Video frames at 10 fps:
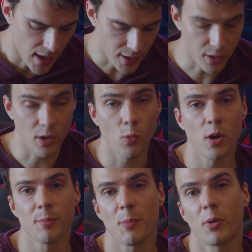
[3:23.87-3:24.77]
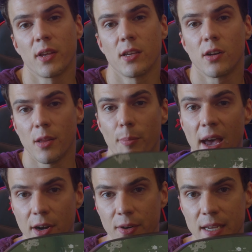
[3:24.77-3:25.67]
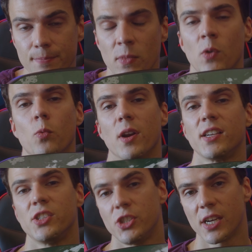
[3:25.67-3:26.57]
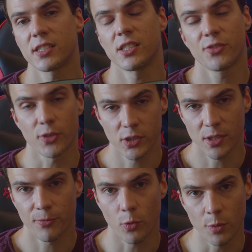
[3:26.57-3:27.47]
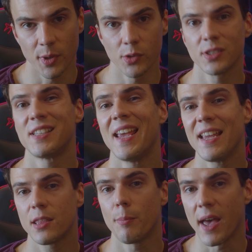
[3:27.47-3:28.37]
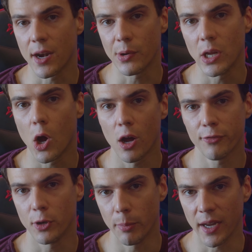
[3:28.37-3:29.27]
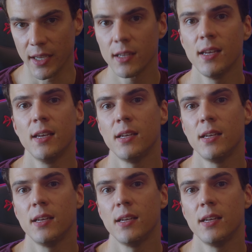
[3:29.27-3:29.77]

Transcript: and you're going to want to be putting it on the battery, what I suggest is first and foremost, take the battery off your bike.